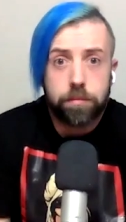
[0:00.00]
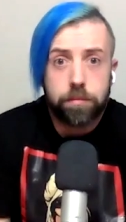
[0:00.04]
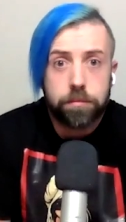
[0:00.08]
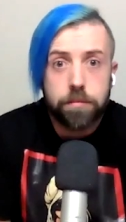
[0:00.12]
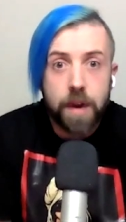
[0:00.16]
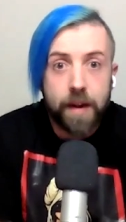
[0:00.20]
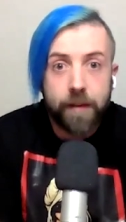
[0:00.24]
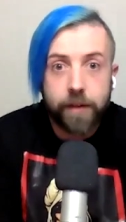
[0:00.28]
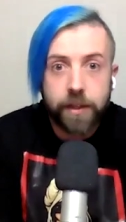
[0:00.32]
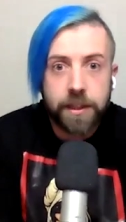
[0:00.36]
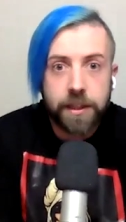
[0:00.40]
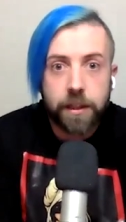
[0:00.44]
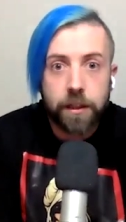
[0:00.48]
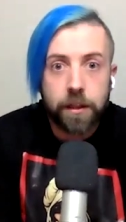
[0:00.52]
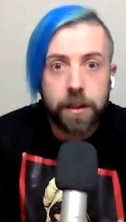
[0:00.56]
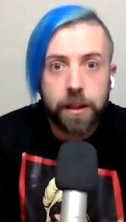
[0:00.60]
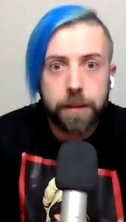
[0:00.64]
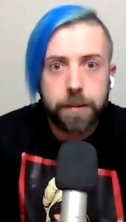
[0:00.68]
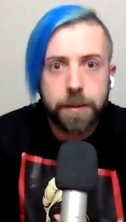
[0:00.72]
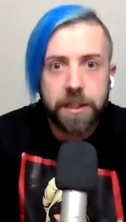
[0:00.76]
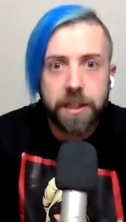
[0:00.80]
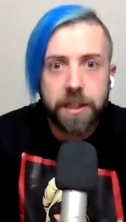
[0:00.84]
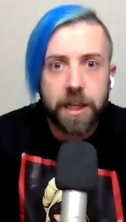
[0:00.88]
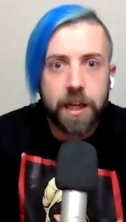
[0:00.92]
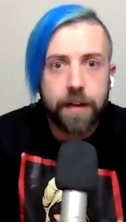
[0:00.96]
Never seen her
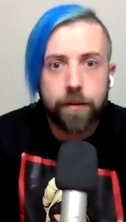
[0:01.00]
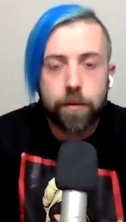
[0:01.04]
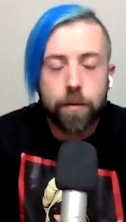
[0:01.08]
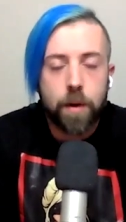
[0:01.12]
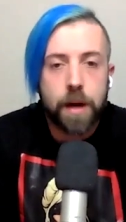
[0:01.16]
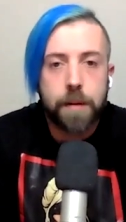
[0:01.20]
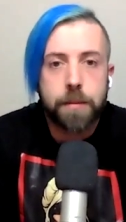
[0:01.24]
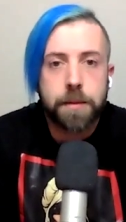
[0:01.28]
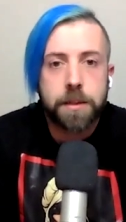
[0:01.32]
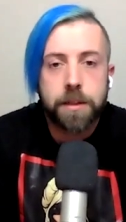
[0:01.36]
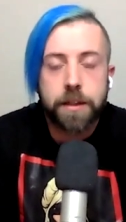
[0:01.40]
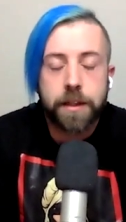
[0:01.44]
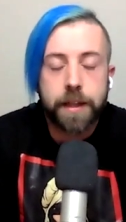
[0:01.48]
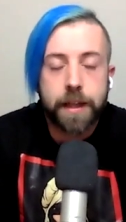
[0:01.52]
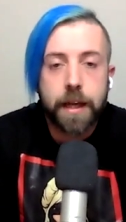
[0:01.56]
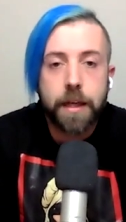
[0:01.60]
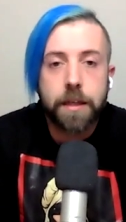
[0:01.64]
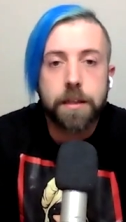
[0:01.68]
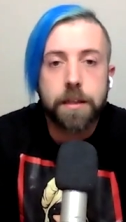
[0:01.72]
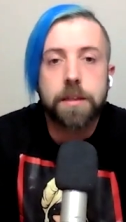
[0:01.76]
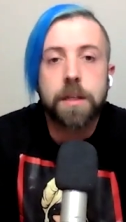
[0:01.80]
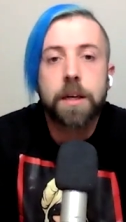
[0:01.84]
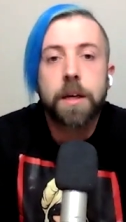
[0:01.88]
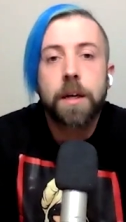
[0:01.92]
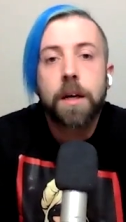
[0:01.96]
lip sync even right up until the
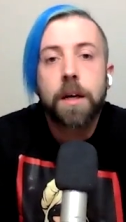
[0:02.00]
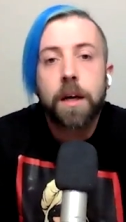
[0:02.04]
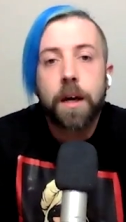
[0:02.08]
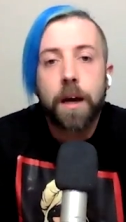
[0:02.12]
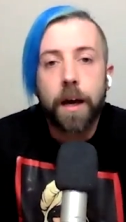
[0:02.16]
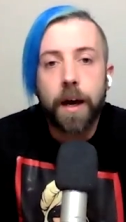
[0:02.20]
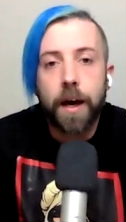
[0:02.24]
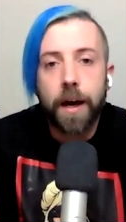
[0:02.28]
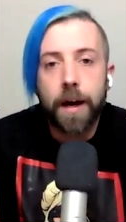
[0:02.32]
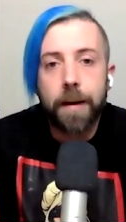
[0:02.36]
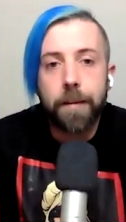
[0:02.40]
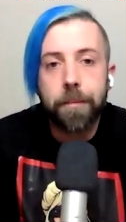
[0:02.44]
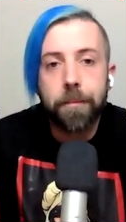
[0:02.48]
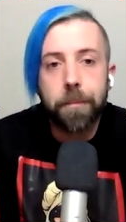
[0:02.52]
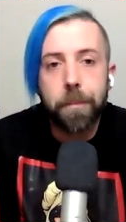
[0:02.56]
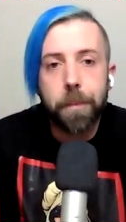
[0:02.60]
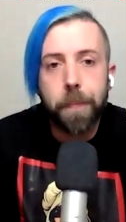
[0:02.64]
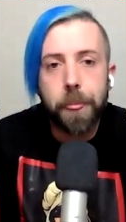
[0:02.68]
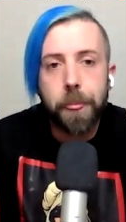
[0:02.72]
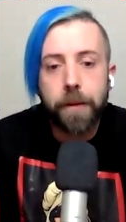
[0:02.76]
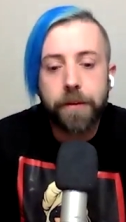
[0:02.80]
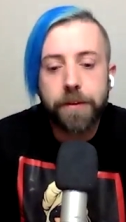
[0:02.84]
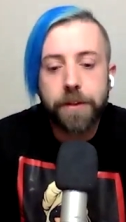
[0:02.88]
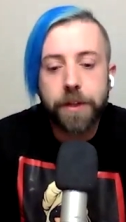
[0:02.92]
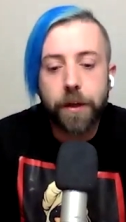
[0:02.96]
end.
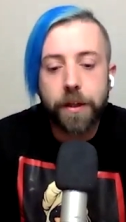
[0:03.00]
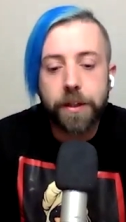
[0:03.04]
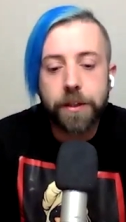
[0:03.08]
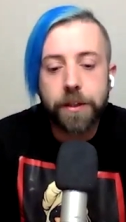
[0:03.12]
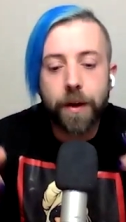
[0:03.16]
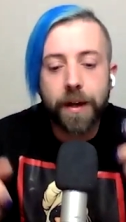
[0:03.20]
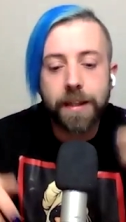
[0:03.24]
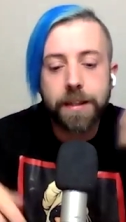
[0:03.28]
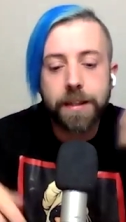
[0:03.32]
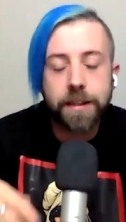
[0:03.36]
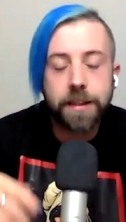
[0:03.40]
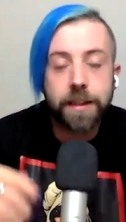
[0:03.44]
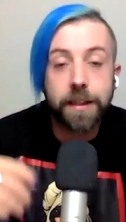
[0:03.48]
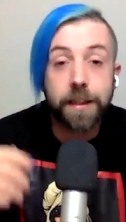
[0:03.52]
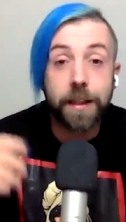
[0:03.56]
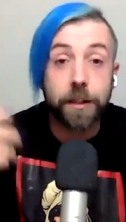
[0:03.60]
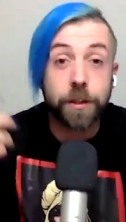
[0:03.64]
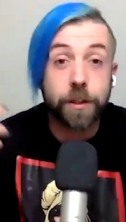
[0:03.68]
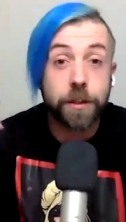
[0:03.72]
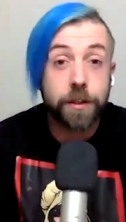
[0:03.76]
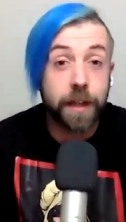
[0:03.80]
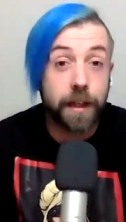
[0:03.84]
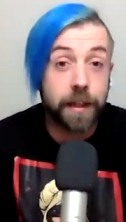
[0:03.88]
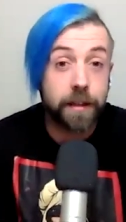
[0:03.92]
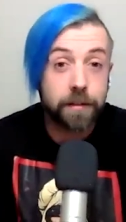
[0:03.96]
So it's great to see
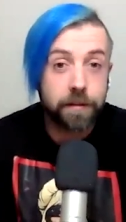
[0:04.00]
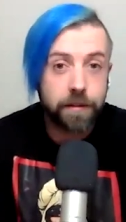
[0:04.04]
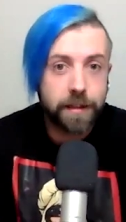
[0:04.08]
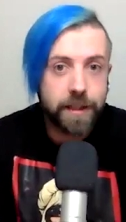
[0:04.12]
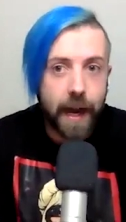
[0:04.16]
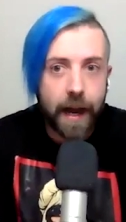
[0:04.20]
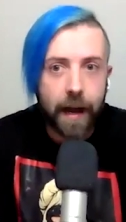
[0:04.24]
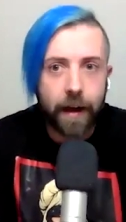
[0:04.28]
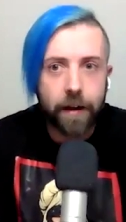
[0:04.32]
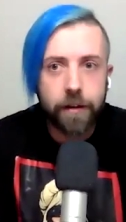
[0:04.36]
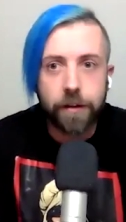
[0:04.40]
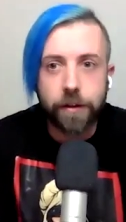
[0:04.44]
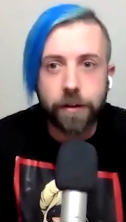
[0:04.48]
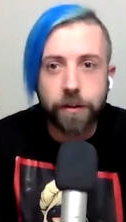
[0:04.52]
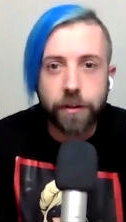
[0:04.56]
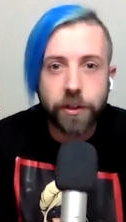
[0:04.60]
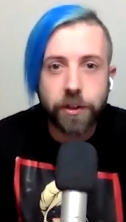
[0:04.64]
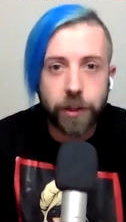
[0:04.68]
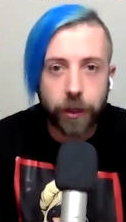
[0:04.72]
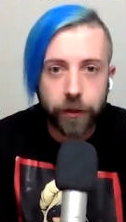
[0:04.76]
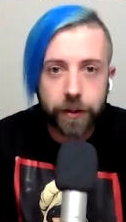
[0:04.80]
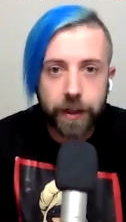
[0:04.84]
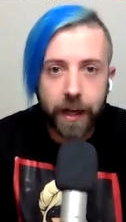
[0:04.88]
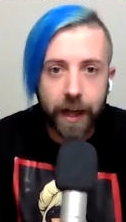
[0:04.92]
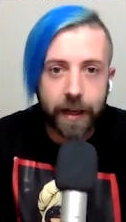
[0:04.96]
that talent
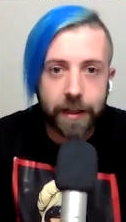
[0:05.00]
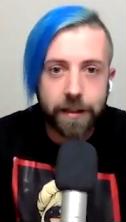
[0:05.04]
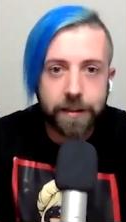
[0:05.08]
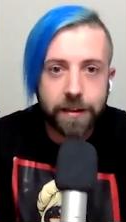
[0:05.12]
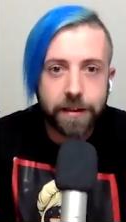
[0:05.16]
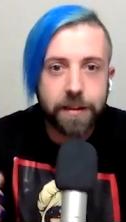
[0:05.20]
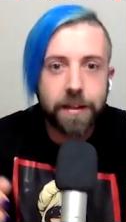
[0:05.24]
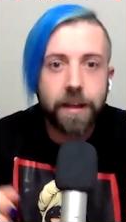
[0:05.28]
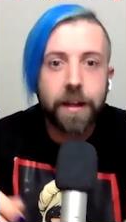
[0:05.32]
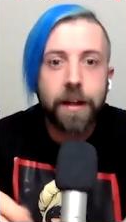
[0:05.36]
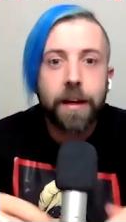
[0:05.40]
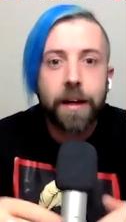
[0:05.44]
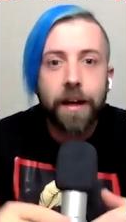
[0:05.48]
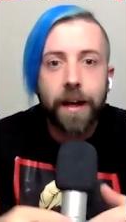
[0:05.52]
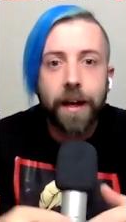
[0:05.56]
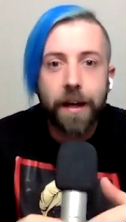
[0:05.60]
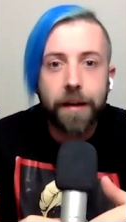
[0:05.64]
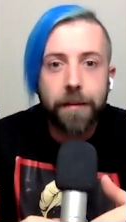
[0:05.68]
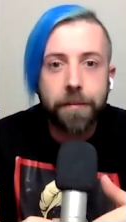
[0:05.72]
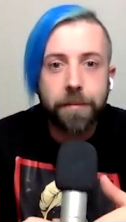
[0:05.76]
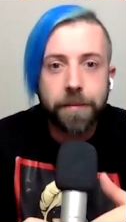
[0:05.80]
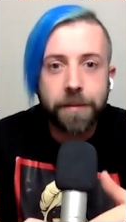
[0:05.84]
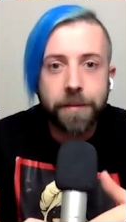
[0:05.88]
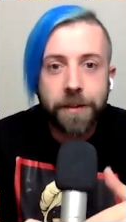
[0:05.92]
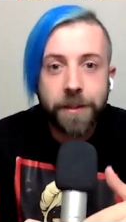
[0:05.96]
showcased.
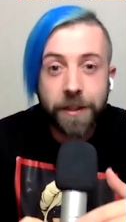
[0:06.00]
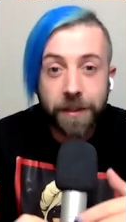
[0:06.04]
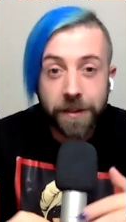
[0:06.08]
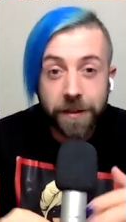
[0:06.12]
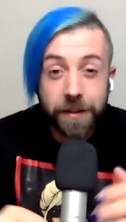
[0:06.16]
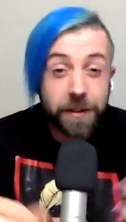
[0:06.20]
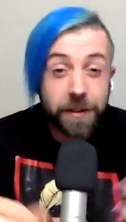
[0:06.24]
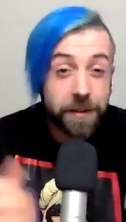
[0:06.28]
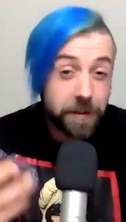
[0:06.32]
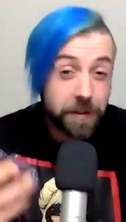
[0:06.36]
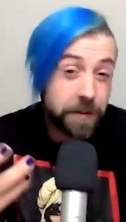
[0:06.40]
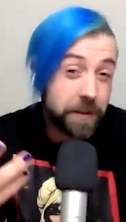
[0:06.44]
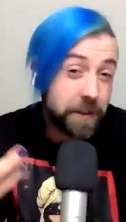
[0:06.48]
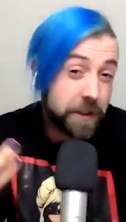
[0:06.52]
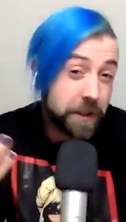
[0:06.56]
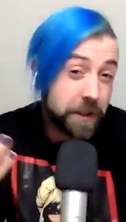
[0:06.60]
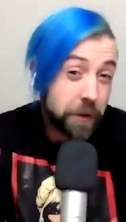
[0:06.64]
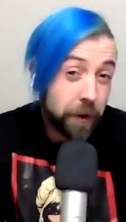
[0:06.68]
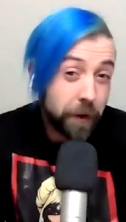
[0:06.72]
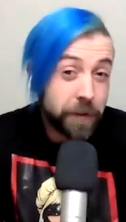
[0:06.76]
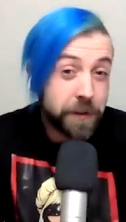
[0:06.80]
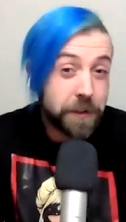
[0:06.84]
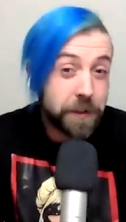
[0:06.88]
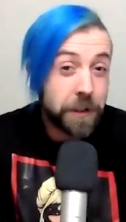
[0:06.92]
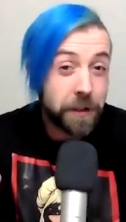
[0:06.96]
Do you
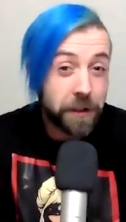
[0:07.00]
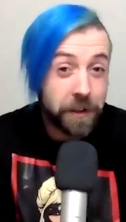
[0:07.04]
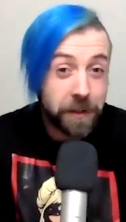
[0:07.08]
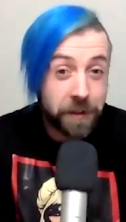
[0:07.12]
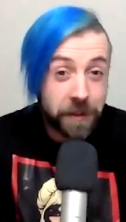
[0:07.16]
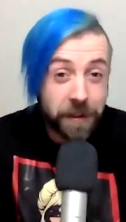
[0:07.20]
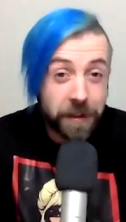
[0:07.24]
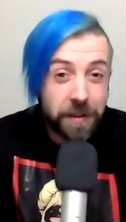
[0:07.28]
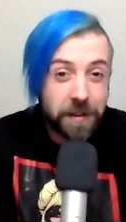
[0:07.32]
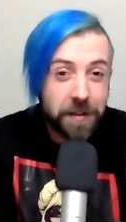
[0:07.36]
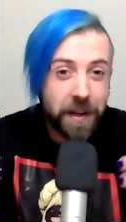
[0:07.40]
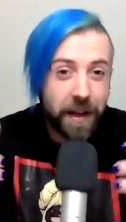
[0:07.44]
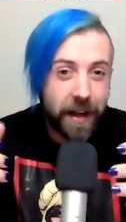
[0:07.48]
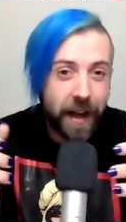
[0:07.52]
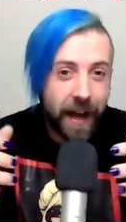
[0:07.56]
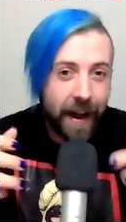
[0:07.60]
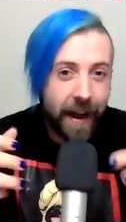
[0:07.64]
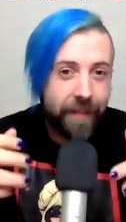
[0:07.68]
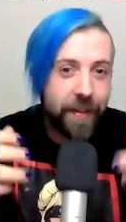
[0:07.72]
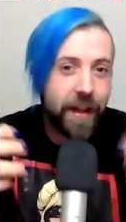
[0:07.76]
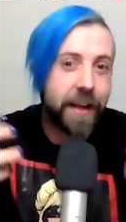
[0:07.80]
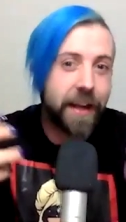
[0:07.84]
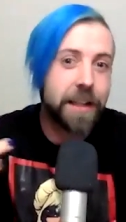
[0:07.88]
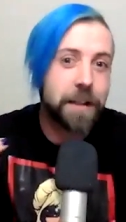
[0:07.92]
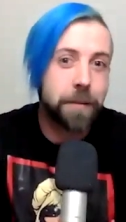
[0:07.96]
obviously
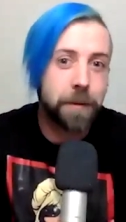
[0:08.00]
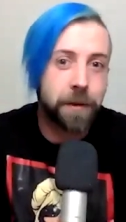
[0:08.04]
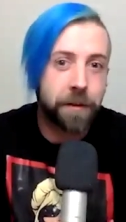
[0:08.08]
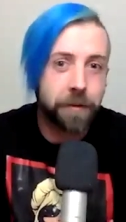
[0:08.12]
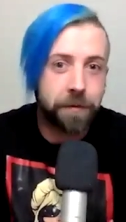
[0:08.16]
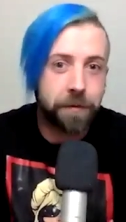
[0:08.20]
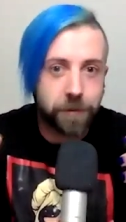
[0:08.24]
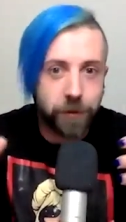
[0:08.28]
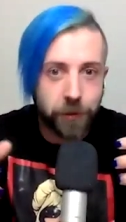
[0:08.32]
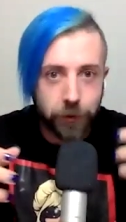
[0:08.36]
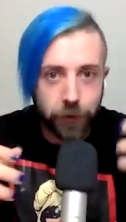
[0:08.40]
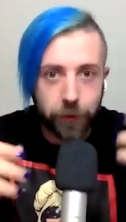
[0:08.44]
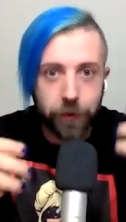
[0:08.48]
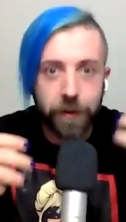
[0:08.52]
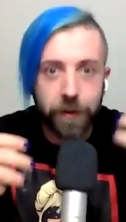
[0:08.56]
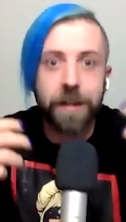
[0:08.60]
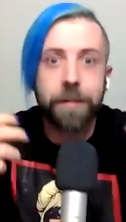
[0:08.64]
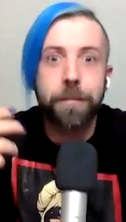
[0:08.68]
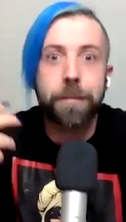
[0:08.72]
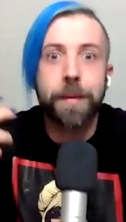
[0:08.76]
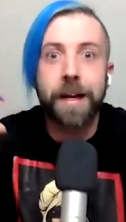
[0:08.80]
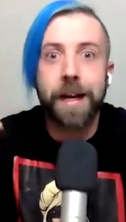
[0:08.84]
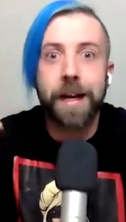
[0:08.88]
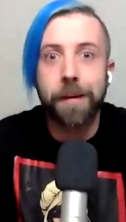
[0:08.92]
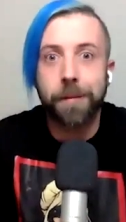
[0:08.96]
have that element of joy
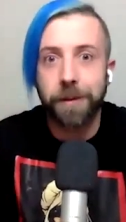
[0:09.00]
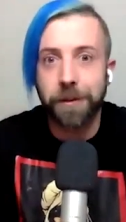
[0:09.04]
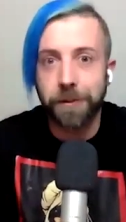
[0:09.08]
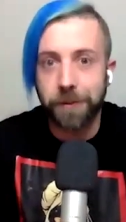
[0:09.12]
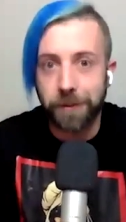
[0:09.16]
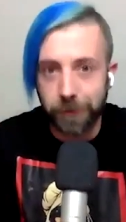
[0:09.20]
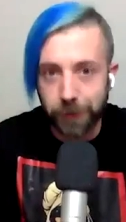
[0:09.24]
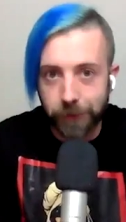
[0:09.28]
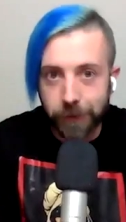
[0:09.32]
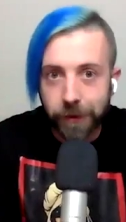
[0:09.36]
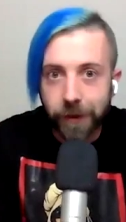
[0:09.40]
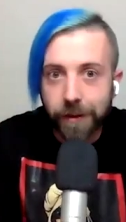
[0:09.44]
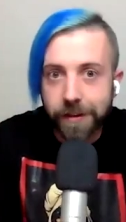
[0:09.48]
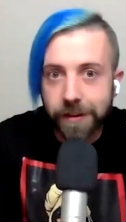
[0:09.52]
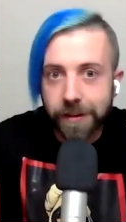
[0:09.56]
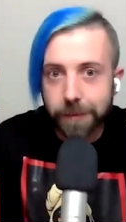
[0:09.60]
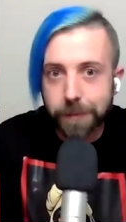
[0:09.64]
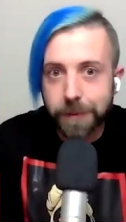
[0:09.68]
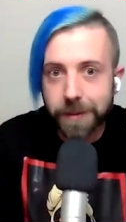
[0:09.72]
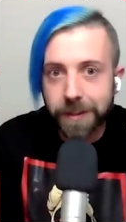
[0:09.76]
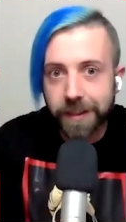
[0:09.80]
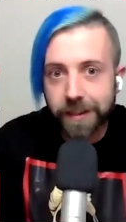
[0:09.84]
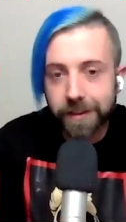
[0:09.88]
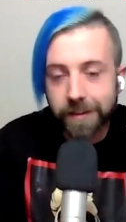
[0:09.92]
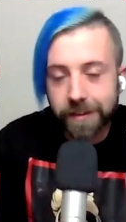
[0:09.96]
in being able to do those lip
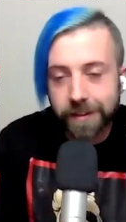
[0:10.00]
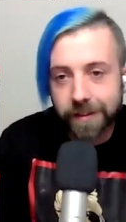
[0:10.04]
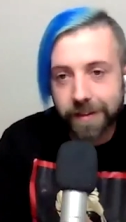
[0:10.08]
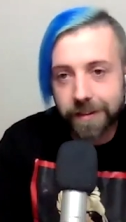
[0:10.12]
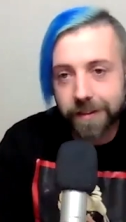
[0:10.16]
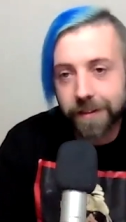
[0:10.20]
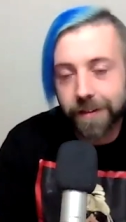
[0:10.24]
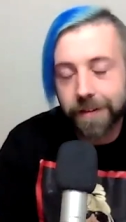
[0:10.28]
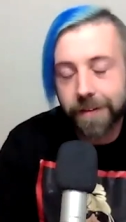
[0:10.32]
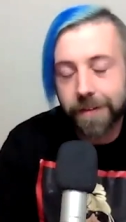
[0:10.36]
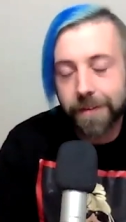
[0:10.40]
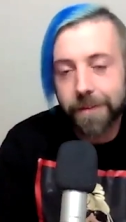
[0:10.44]
syncs?